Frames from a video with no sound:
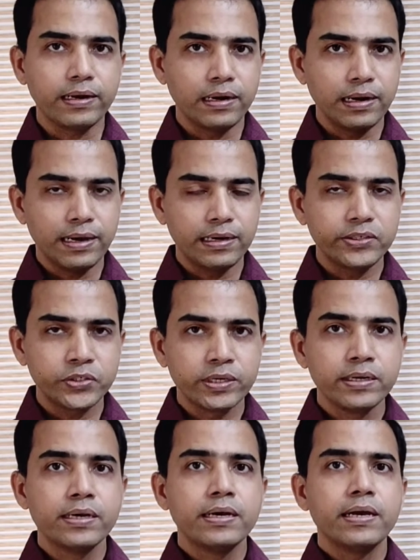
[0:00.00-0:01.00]
at large
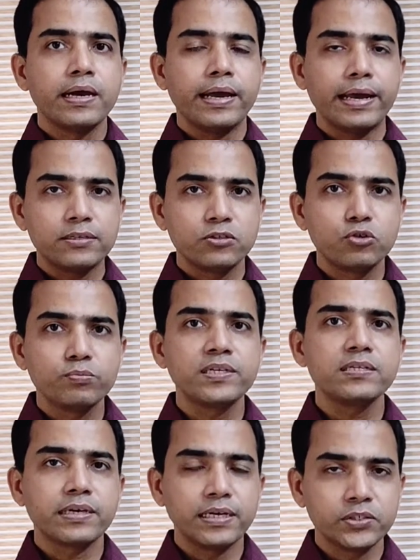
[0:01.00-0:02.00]
has to be
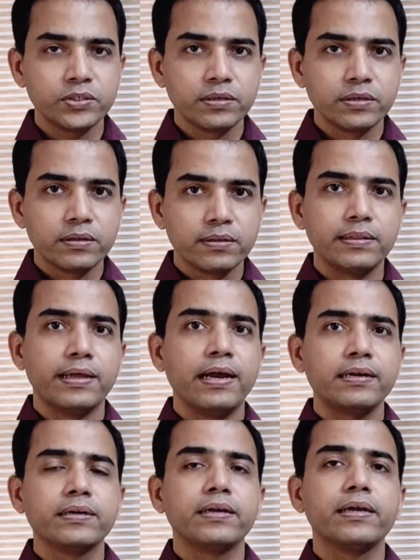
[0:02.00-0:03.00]
such
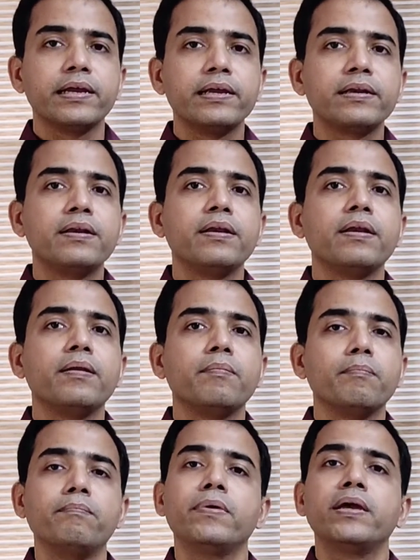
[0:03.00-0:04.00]
that it
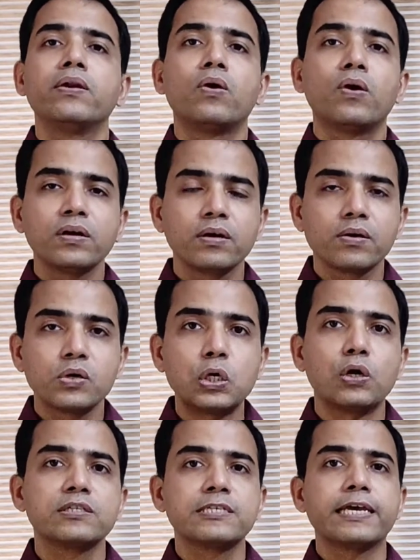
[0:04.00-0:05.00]
may not
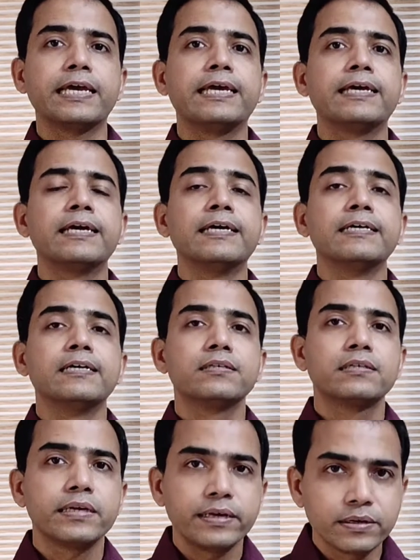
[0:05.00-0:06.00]
cause a
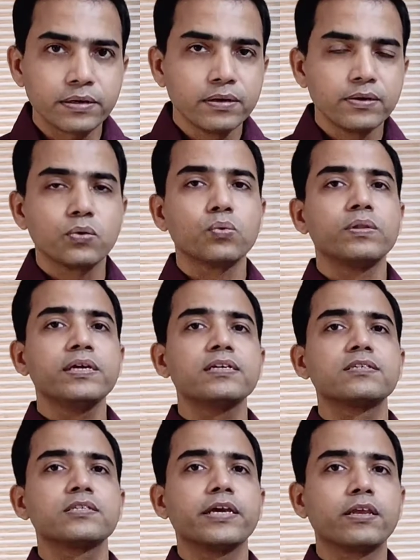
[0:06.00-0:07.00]
threat to the
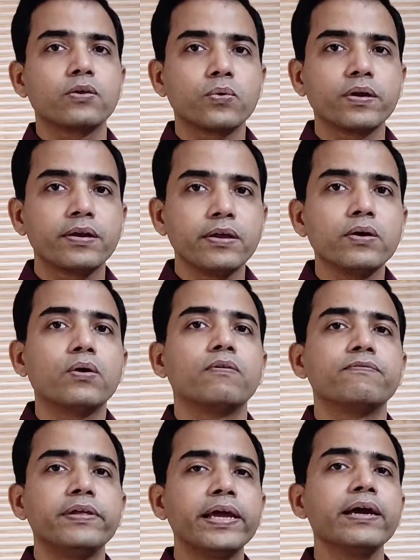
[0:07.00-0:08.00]
security
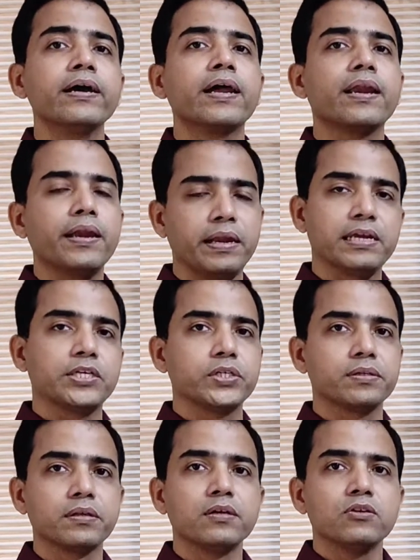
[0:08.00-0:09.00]
of the
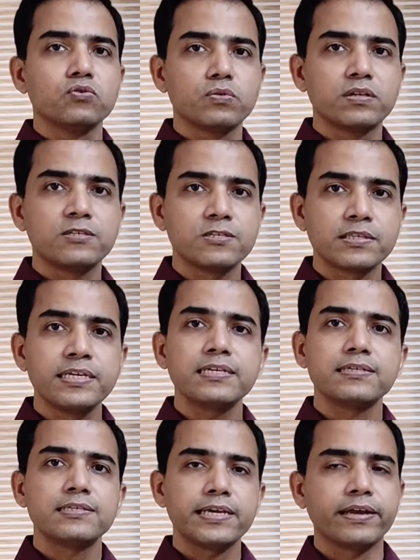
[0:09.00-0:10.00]
nation. So this is the
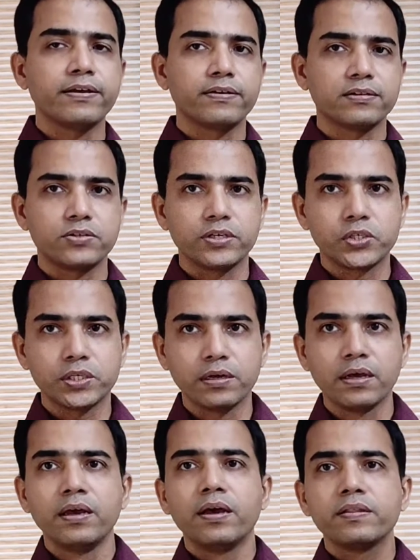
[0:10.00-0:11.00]
second restriction.
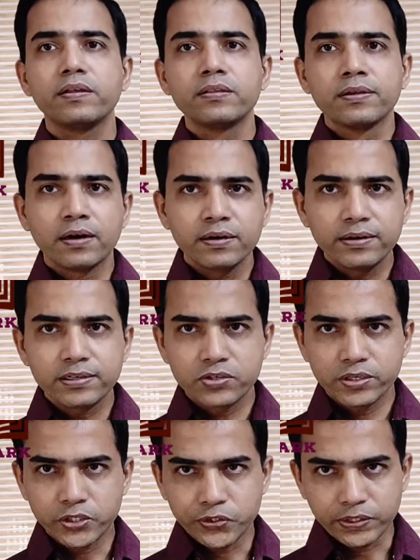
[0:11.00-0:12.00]
The third
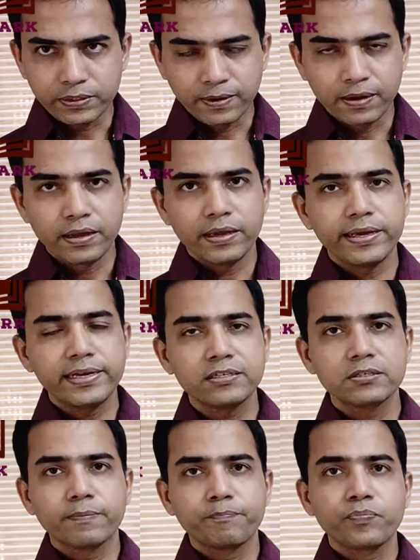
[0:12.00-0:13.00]
restriction
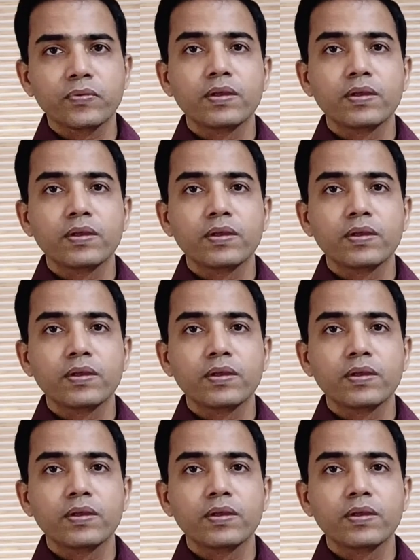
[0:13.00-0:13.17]
is